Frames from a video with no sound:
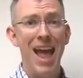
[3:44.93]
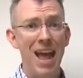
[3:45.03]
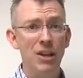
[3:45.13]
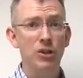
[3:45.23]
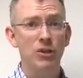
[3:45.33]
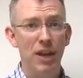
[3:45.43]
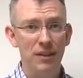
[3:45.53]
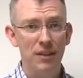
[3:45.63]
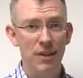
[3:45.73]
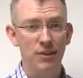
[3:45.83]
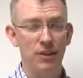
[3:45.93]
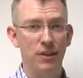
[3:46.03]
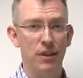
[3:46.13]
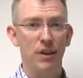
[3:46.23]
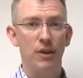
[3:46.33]
and your
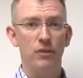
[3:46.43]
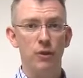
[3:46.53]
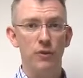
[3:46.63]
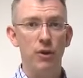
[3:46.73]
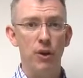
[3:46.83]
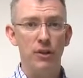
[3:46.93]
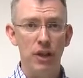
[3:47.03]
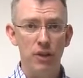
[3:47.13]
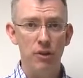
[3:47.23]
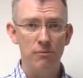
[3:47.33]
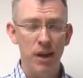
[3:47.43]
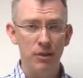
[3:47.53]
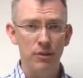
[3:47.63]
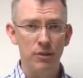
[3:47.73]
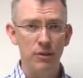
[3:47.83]
designation. So if you're a second-year
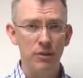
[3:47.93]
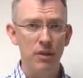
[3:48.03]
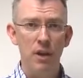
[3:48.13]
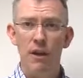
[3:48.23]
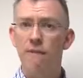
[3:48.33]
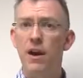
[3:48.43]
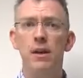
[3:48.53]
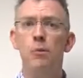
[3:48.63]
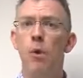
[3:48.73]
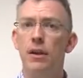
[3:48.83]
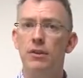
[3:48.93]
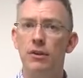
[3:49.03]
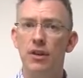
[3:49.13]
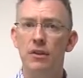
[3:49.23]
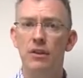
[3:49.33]
medical student, find out what
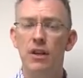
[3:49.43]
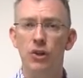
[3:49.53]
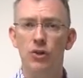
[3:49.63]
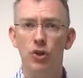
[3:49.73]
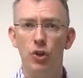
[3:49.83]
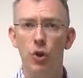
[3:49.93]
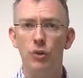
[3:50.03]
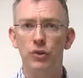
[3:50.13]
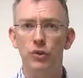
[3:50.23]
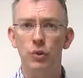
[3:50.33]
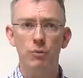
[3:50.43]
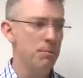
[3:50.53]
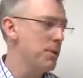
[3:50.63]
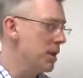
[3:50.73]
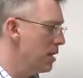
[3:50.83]
your designation at your local school
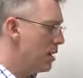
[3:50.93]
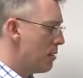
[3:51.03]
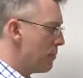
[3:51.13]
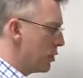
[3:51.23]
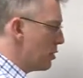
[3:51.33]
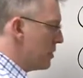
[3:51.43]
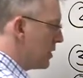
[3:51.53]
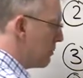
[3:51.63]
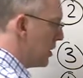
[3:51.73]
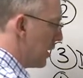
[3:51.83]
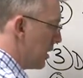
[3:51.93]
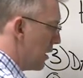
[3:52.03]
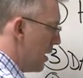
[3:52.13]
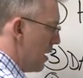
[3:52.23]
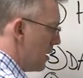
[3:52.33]
might be. But it could be something
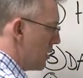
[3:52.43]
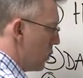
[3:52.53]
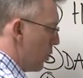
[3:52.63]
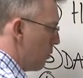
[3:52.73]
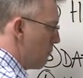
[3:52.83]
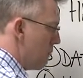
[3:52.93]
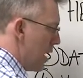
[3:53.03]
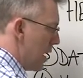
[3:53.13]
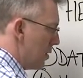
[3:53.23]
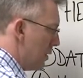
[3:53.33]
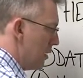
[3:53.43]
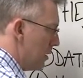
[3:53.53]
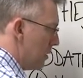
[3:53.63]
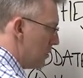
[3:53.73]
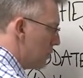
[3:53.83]
like, Med
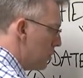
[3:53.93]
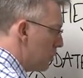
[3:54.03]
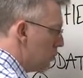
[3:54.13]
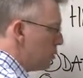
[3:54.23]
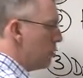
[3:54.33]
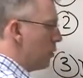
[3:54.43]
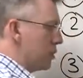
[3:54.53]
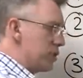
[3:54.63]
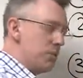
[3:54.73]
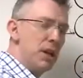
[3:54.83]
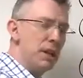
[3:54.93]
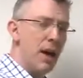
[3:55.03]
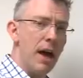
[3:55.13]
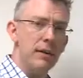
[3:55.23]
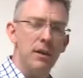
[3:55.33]
2 or something like
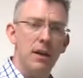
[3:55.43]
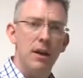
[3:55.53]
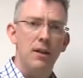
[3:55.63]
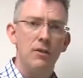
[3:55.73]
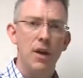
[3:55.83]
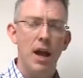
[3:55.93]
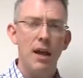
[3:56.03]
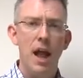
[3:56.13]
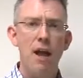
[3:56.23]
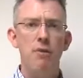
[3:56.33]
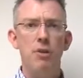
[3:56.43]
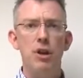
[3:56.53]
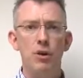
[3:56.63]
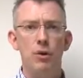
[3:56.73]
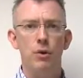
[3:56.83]
that, so that
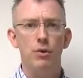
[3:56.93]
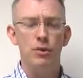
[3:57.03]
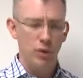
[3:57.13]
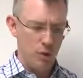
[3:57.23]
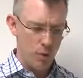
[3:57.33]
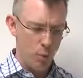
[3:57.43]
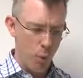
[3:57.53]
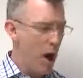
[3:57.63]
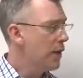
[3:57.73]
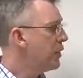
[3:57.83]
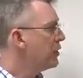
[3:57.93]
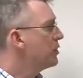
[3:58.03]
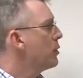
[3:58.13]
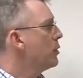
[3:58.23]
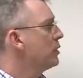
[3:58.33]
everybody knows what
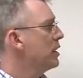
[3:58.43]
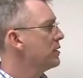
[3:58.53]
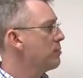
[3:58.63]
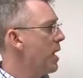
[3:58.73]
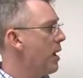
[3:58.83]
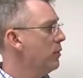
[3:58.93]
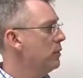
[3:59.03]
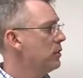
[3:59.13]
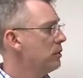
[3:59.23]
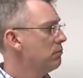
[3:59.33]
this note is about,